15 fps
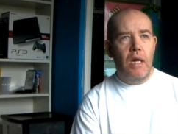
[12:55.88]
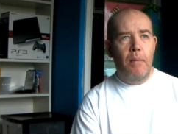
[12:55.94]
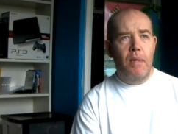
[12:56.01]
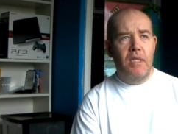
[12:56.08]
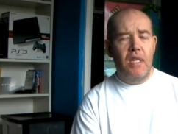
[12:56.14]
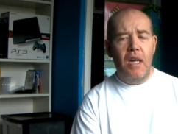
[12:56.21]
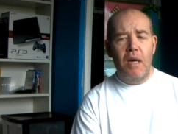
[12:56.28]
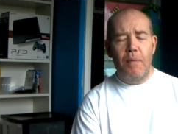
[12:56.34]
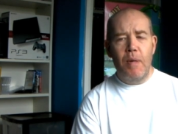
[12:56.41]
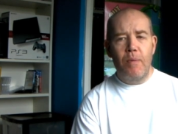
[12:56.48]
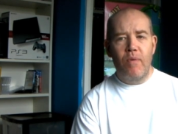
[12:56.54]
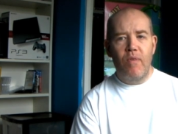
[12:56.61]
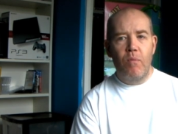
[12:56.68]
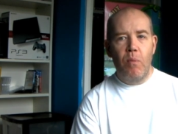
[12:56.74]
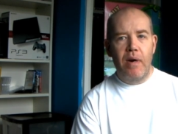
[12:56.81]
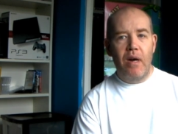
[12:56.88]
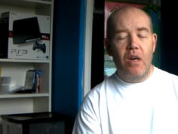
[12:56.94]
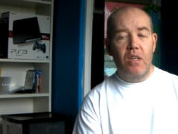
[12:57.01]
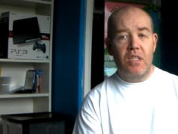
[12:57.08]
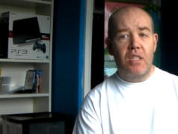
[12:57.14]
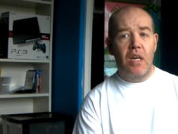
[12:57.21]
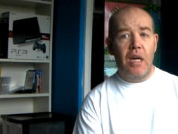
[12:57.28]
there's a lot of people from when I
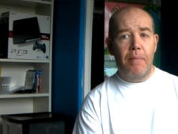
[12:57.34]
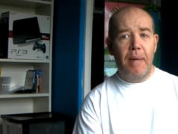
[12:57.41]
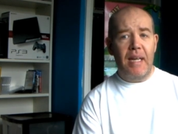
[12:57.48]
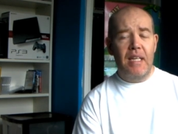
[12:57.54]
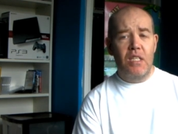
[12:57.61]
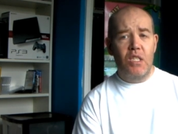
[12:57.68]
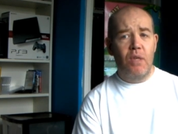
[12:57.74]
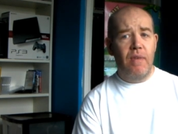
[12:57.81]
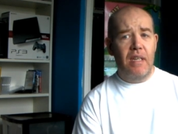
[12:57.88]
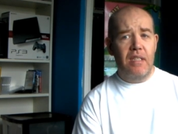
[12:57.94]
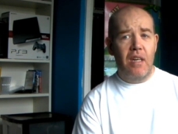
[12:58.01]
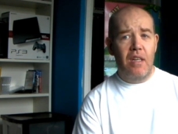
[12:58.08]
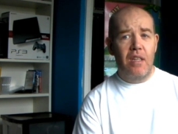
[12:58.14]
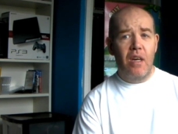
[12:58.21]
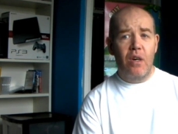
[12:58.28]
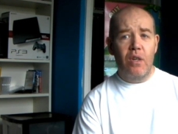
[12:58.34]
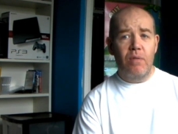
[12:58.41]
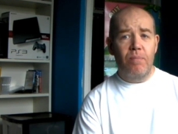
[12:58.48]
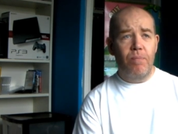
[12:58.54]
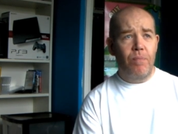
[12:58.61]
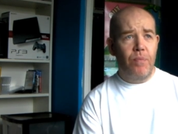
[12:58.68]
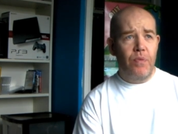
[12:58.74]
started back in 2009
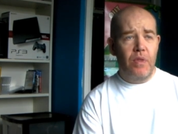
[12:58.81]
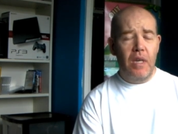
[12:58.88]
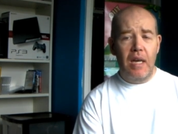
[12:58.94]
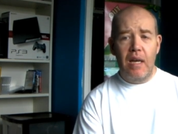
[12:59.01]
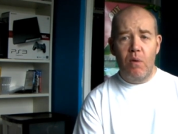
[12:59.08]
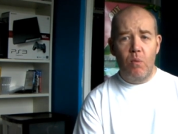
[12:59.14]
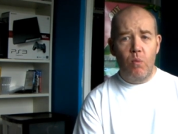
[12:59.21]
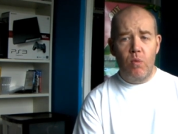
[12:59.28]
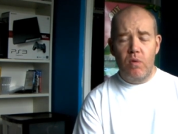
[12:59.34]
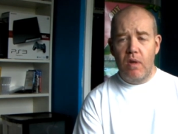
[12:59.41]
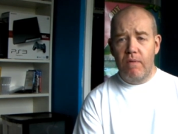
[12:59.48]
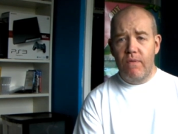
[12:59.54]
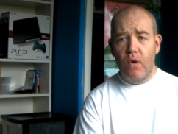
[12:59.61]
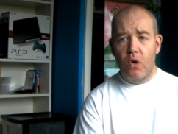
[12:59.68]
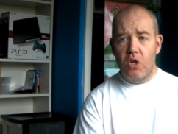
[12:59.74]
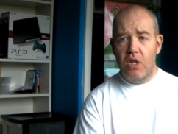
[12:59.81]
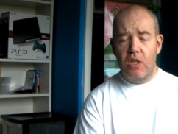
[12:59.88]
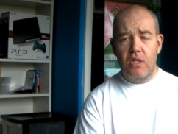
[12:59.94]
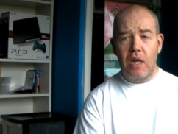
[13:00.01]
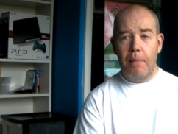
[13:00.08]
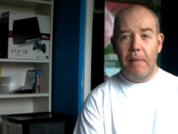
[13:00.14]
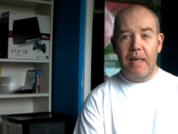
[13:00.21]
that unfortunately
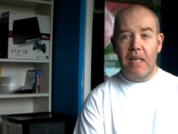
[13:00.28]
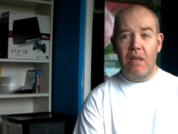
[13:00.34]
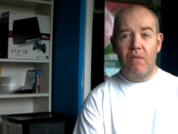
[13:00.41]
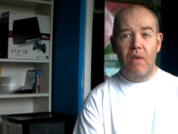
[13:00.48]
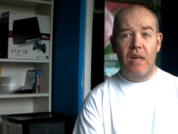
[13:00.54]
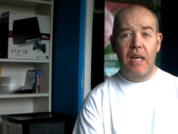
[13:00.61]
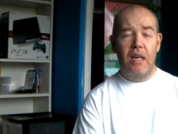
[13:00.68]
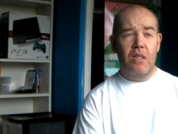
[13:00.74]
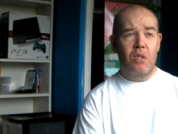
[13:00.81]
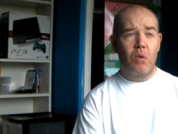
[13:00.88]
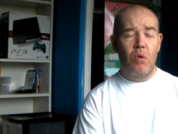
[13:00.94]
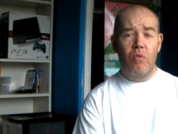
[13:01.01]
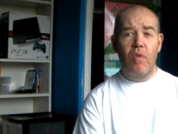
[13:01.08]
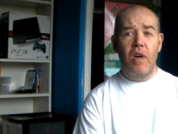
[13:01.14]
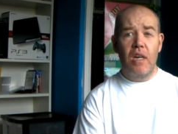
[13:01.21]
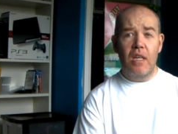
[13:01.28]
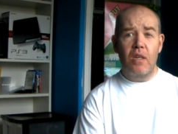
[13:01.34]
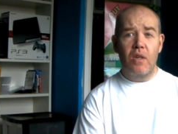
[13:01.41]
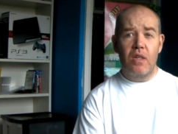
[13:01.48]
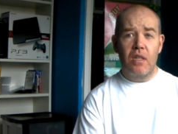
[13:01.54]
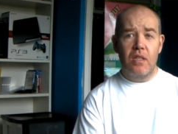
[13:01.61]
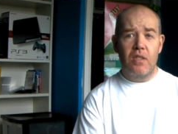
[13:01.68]
stopped making videos that were really
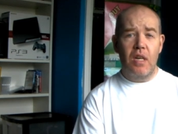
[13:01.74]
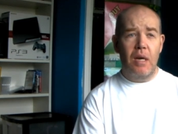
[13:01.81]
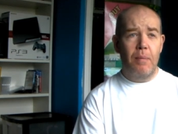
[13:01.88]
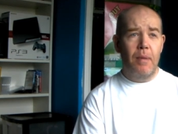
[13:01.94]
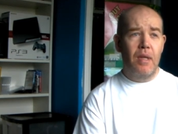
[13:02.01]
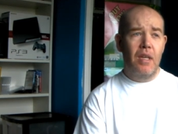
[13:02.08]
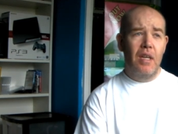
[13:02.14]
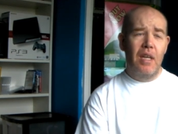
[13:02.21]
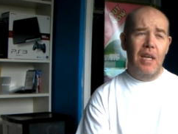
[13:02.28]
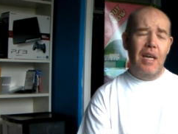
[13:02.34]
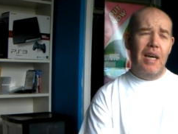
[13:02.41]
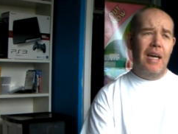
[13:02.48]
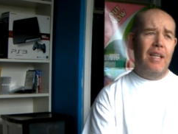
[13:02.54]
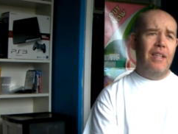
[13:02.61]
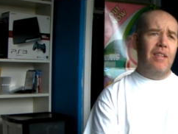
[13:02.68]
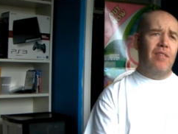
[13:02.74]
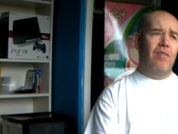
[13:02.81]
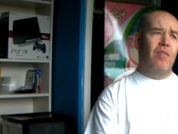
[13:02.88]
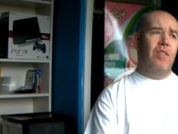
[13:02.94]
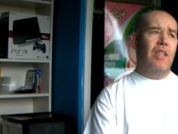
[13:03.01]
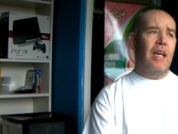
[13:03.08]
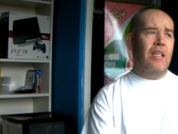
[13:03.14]
good at the time. And
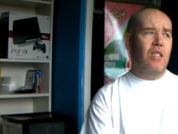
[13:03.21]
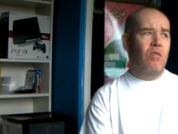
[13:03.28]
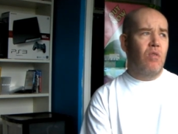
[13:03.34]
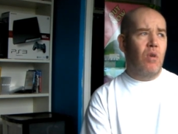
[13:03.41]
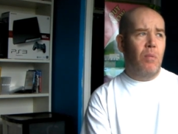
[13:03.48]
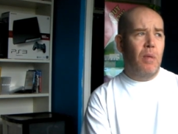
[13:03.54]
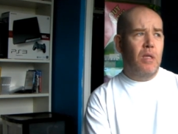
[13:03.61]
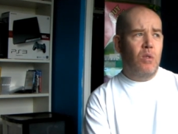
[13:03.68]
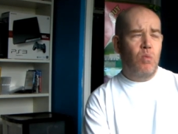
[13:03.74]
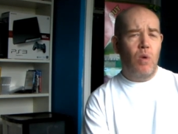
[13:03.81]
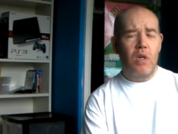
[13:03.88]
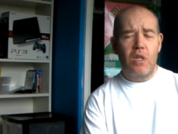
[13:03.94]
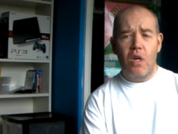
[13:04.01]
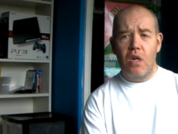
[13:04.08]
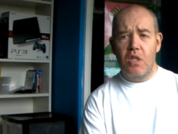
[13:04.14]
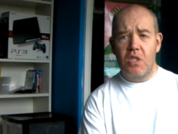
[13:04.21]
that's a real, I mean, there's one guy,